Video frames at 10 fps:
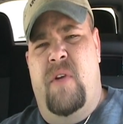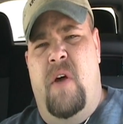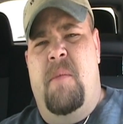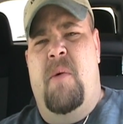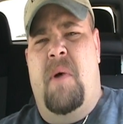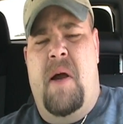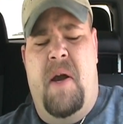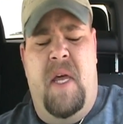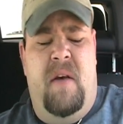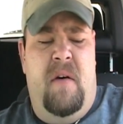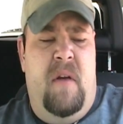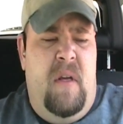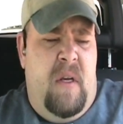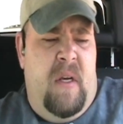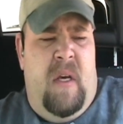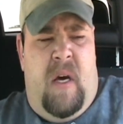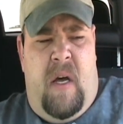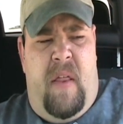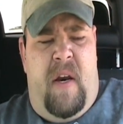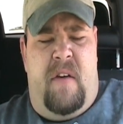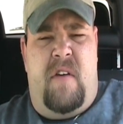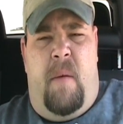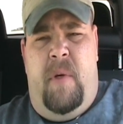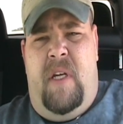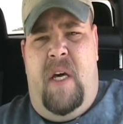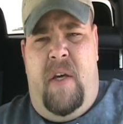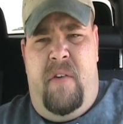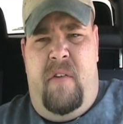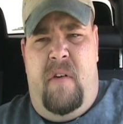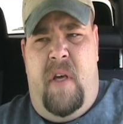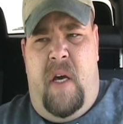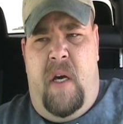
you know, me wearing it in the next couple days.